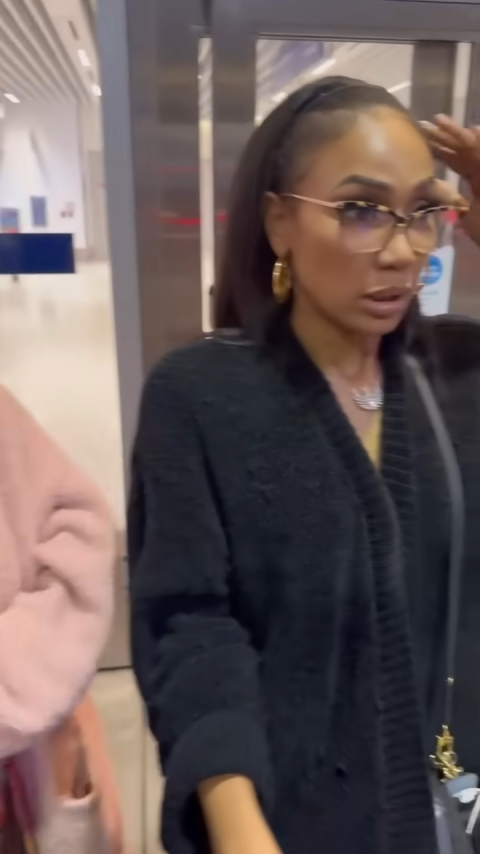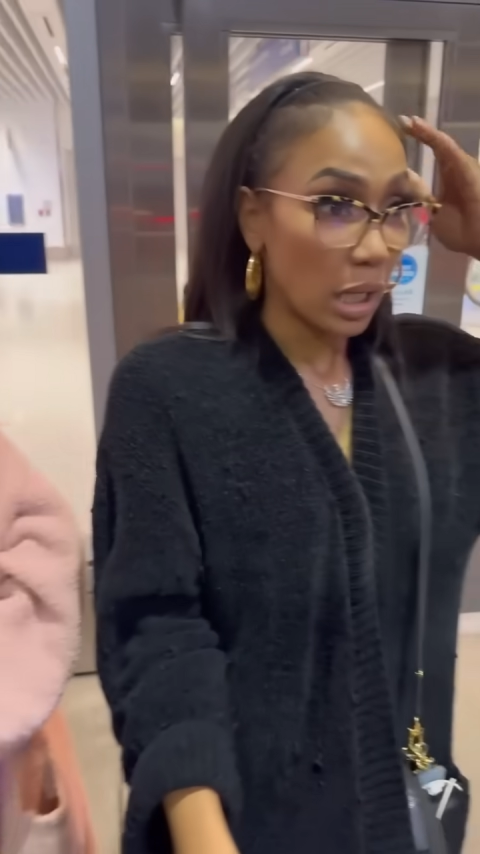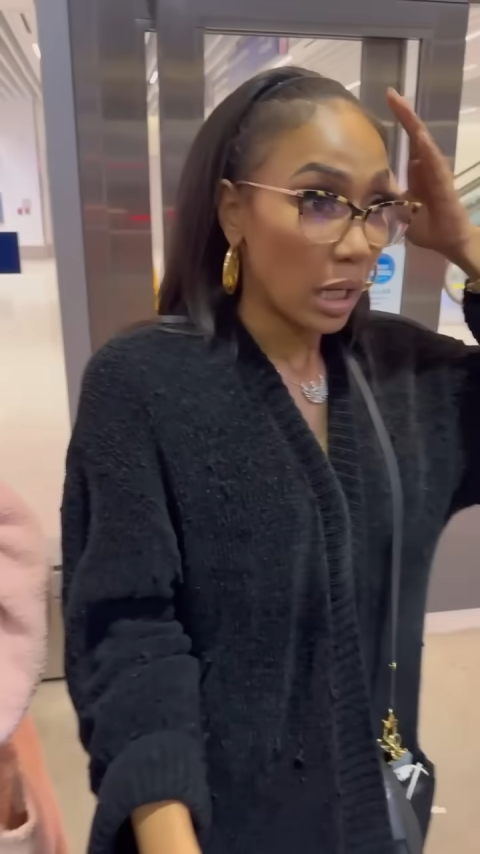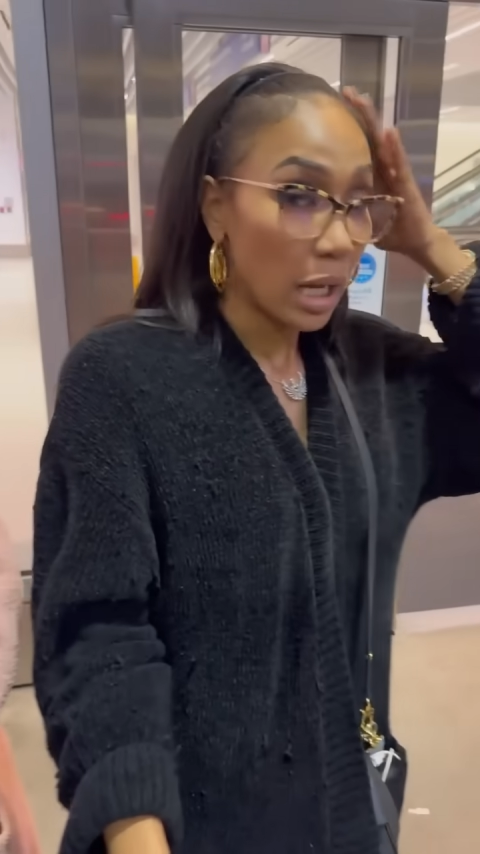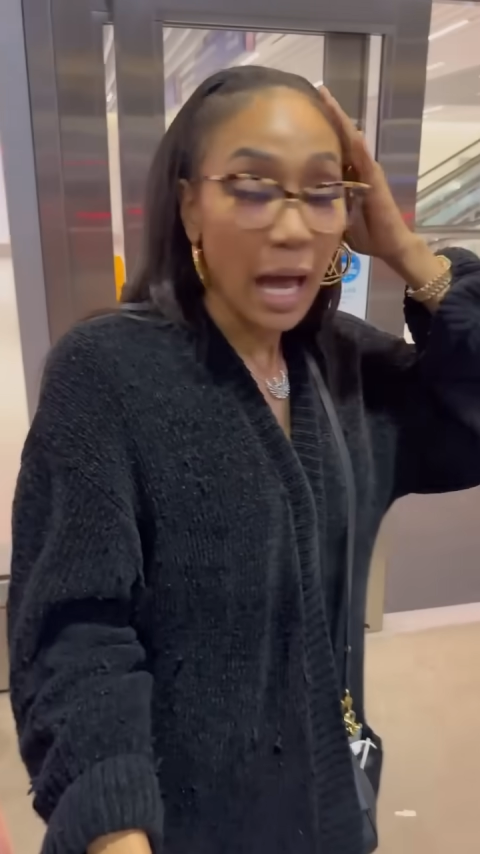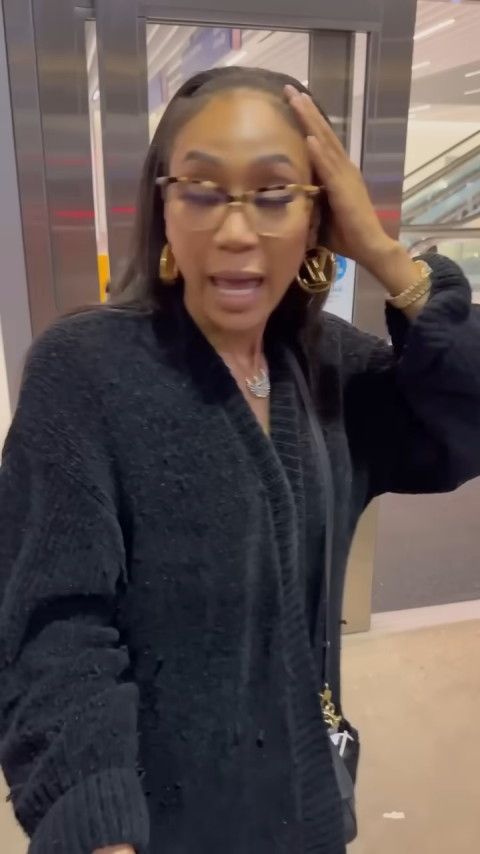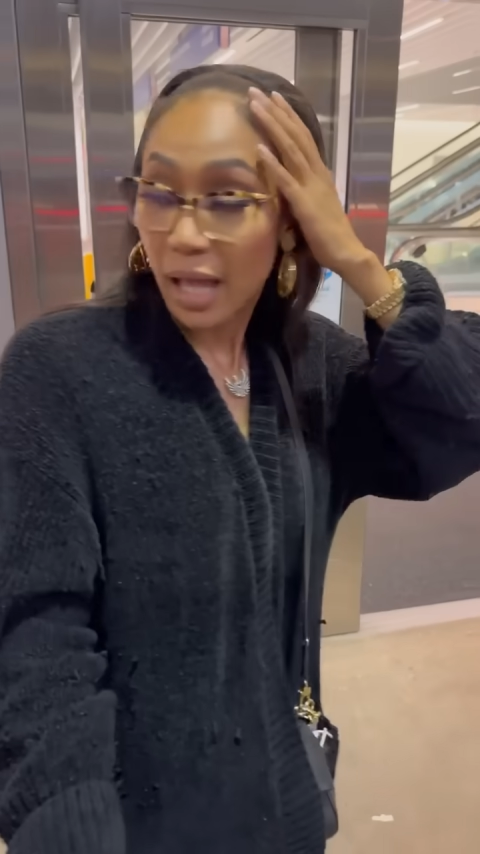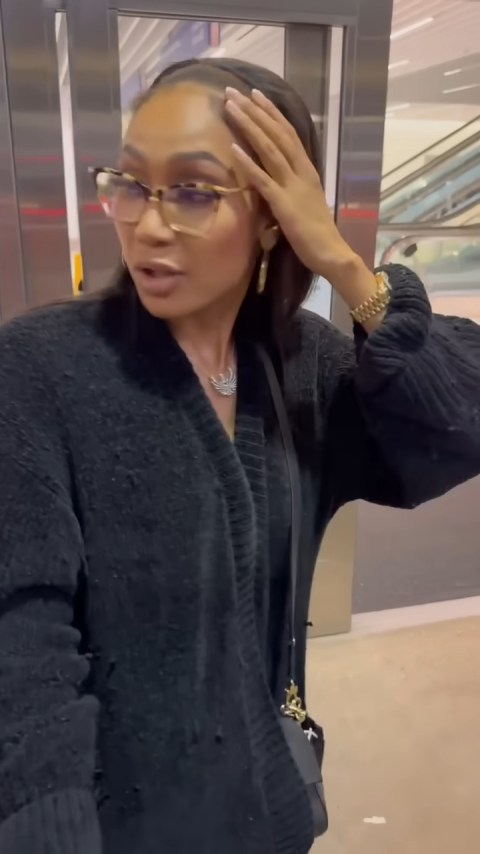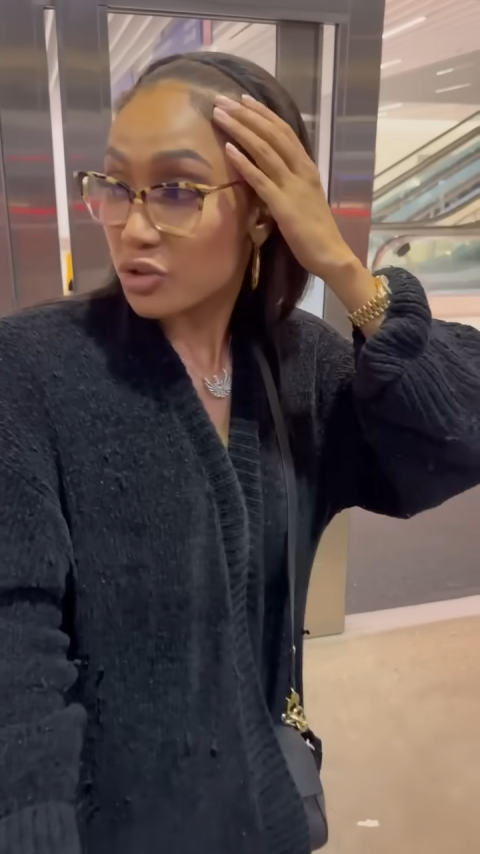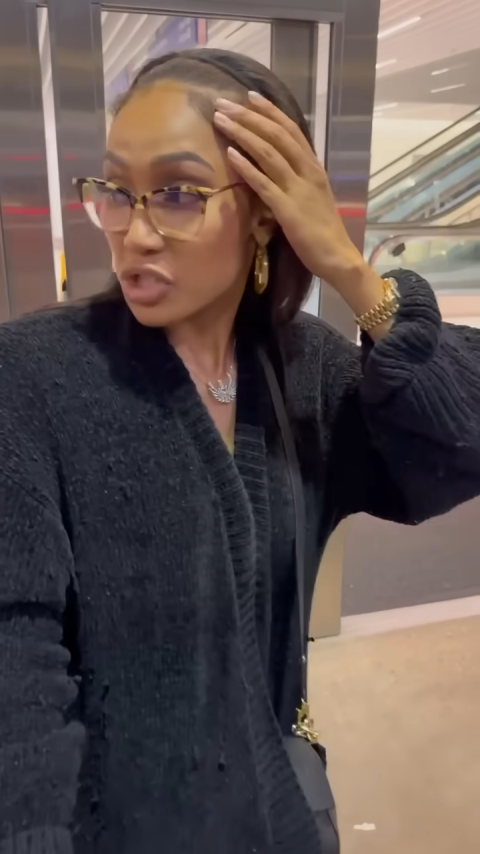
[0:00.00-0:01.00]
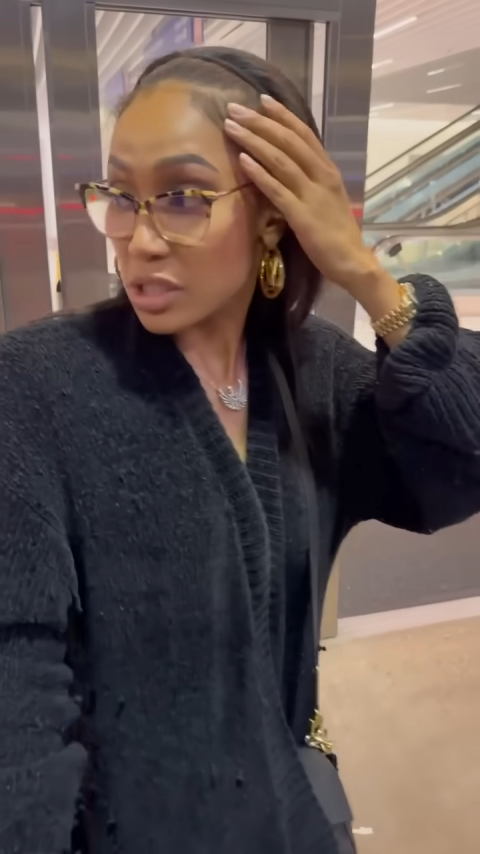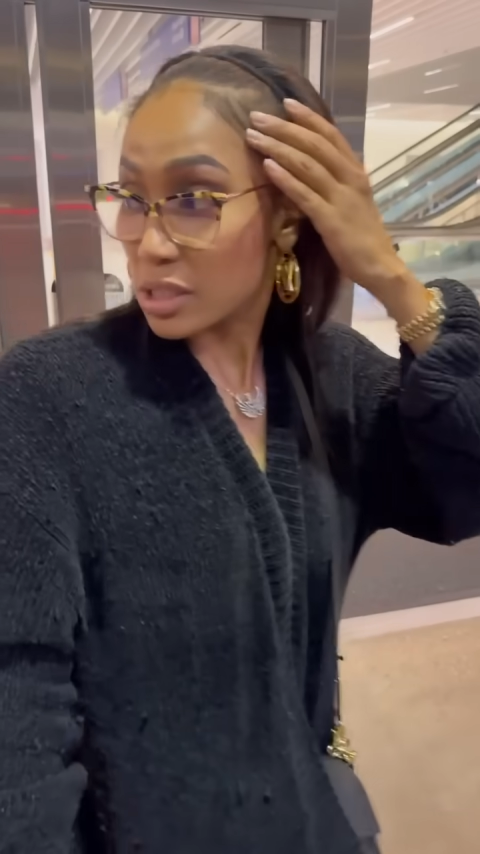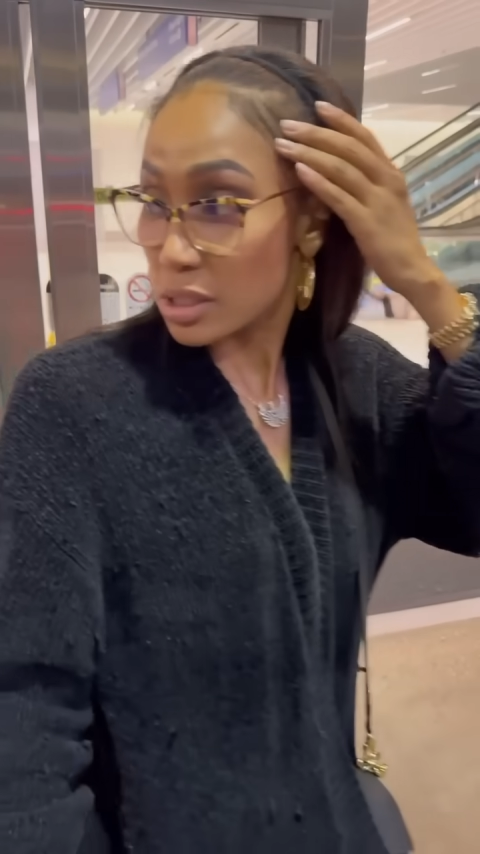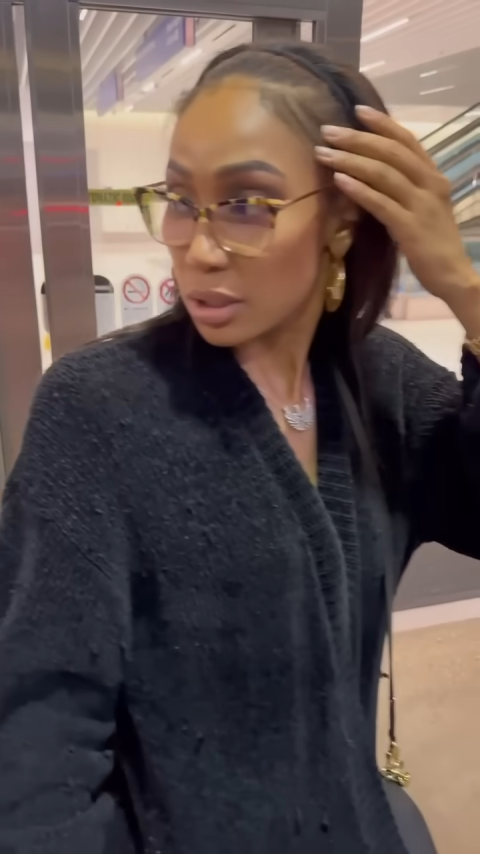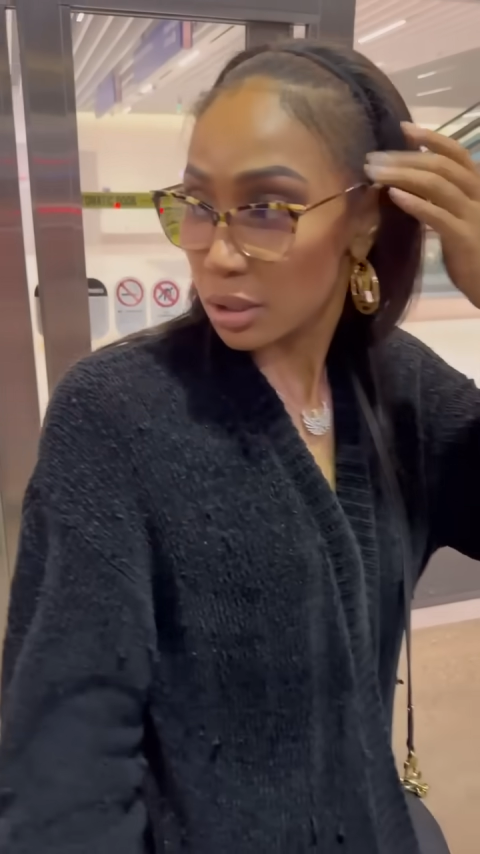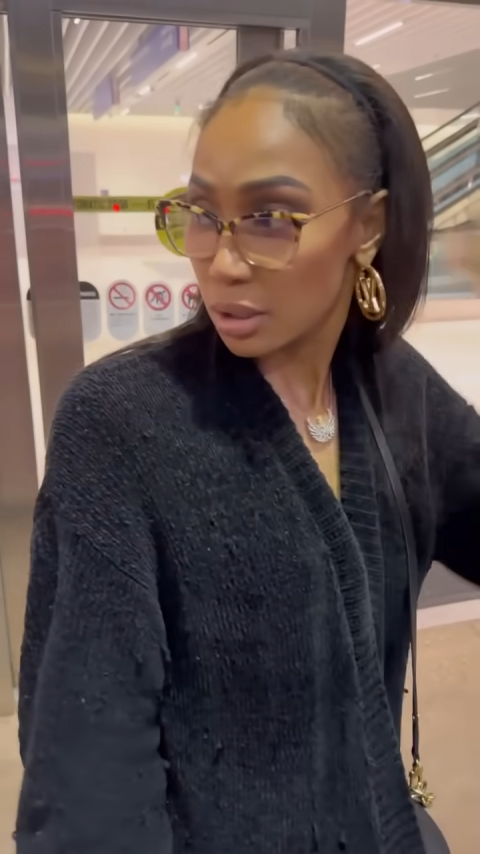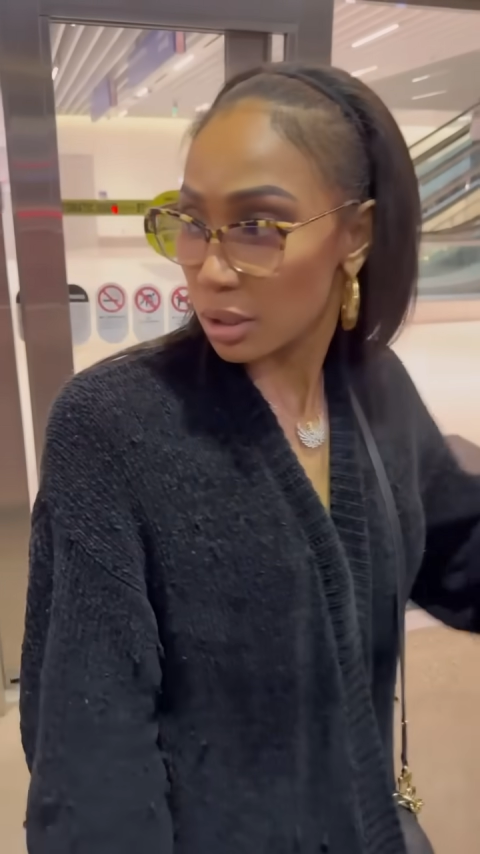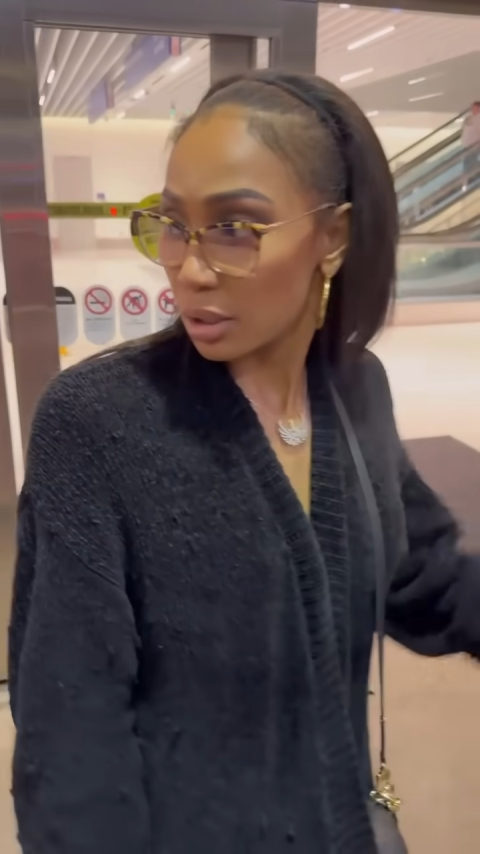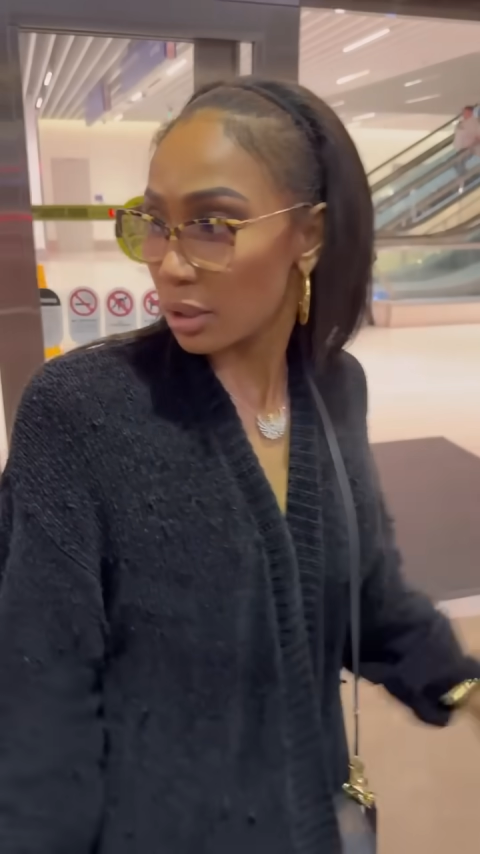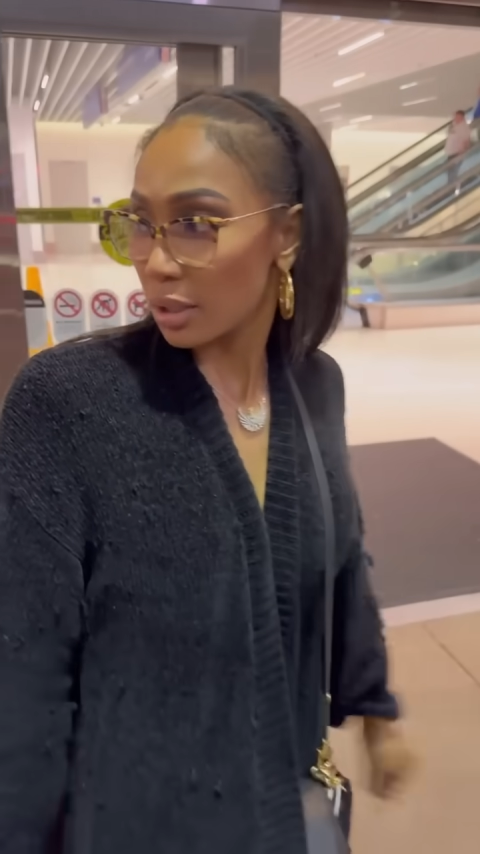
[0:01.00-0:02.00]
I got allergies.
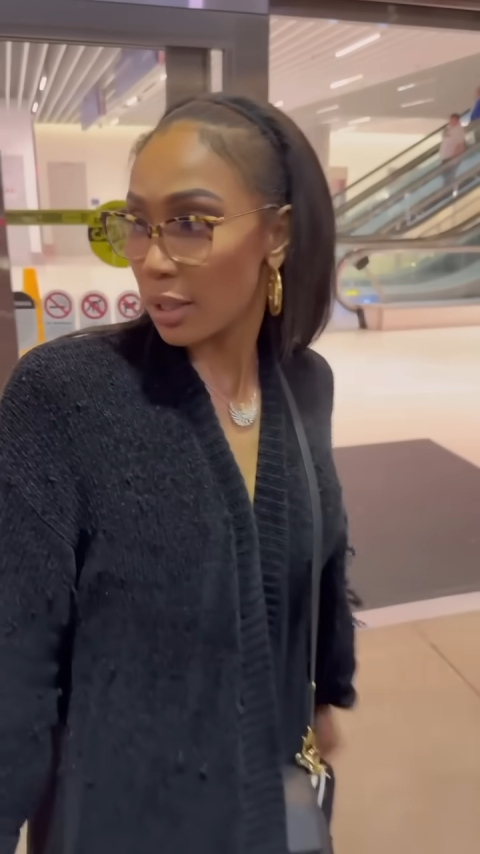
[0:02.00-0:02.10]
Cool.